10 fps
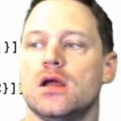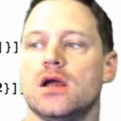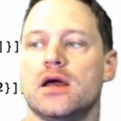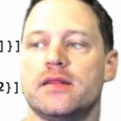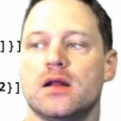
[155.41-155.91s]

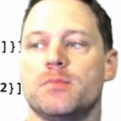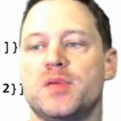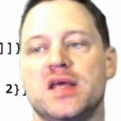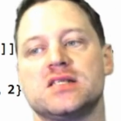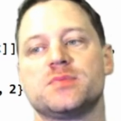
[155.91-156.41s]
And then
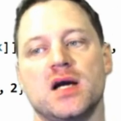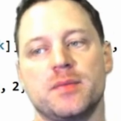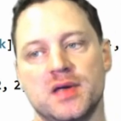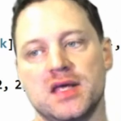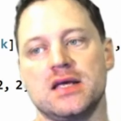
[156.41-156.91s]
piece by
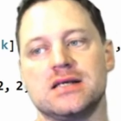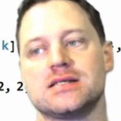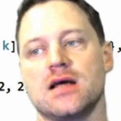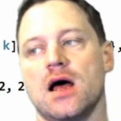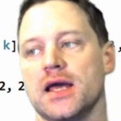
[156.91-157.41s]
piece,
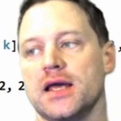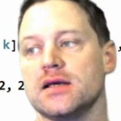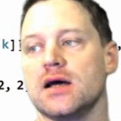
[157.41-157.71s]
I,